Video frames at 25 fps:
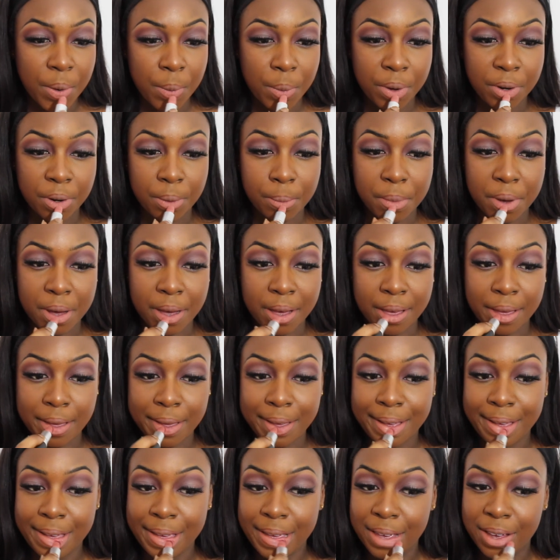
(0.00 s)
one of my
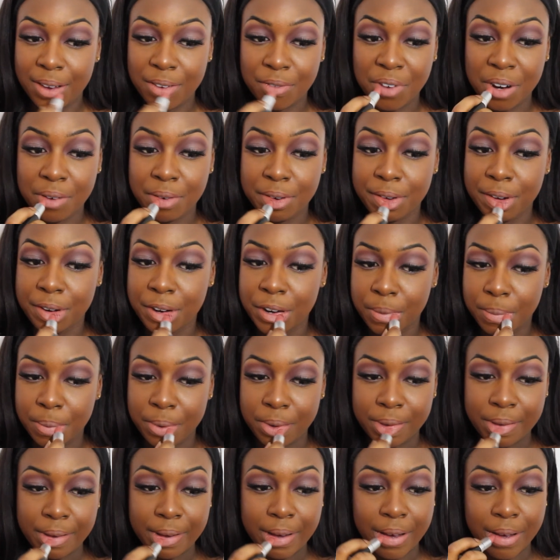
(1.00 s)
favourite
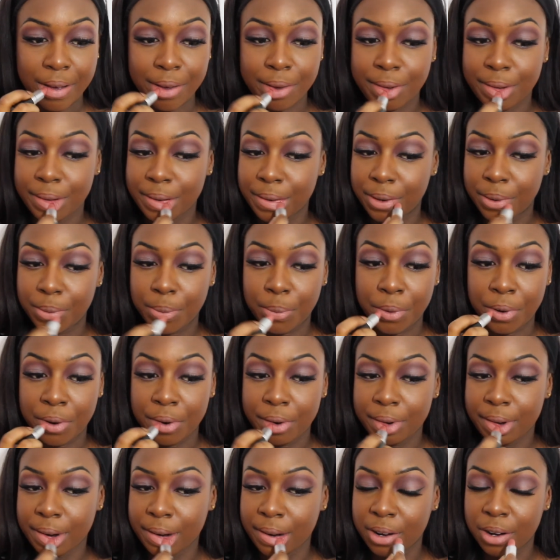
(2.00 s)
YouTubers that I
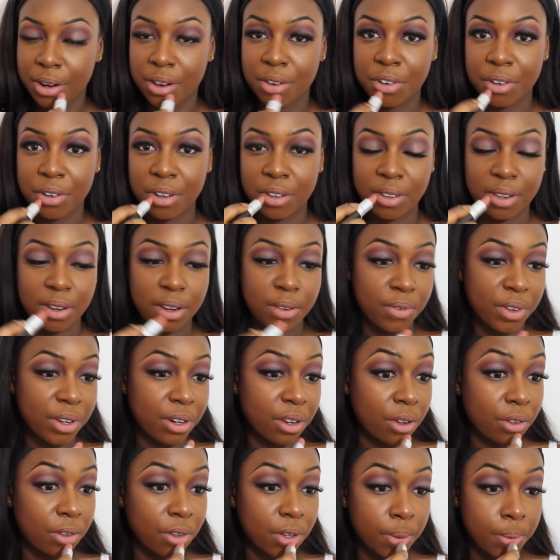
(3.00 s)
watch. I don't know if she does any
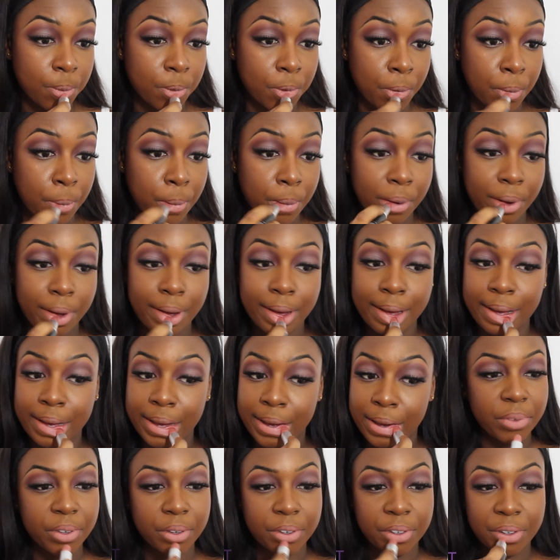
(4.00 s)
videos anymore, but
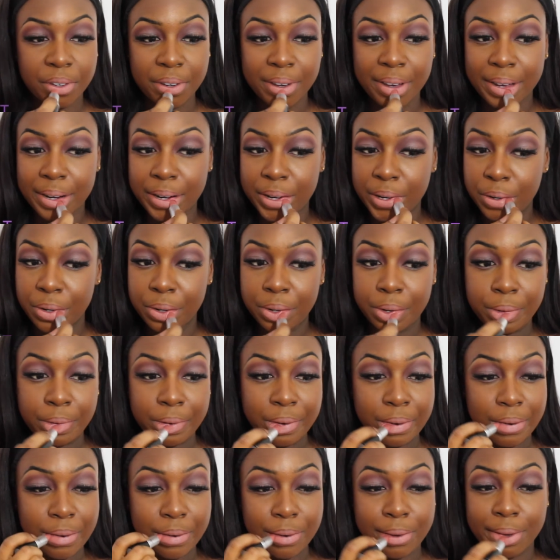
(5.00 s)
she had a nude
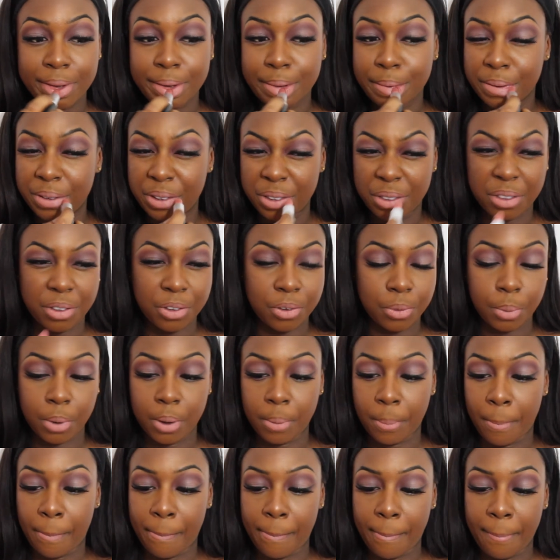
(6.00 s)
and it was this one.